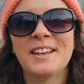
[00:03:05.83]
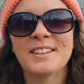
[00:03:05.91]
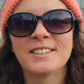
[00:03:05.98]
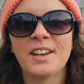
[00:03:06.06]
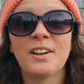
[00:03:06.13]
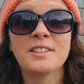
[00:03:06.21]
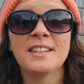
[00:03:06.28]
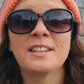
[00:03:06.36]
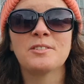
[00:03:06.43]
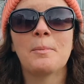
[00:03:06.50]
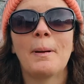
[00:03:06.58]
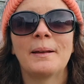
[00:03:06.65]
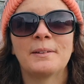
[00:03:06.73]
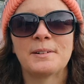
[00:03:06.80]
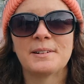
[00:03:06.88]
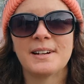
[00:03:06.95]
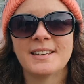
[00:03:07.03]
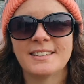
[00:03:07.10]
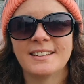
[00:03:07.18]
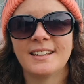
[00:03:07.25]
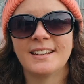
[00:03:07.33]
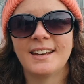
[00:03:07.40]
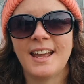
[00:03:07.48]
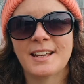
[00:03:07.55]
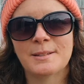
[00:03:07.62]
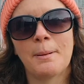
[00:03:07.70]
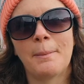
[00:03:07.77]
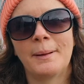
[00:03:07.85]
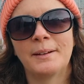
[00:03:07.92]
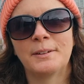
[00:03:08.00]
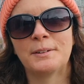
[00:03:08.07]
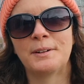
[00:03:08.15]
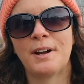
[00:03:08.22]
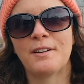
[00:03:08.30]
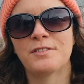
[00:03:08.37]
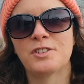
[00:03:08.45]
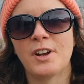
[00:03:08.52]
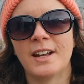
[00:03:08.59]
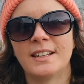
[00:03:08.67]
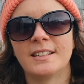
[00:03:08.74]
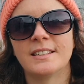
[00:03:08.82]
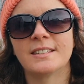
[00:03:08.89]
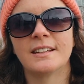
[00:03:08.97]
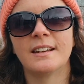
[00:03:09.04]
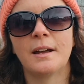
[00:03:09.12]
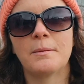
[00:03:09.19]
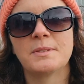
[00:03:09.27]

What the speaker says: So a sensory panel is an expert panel of trained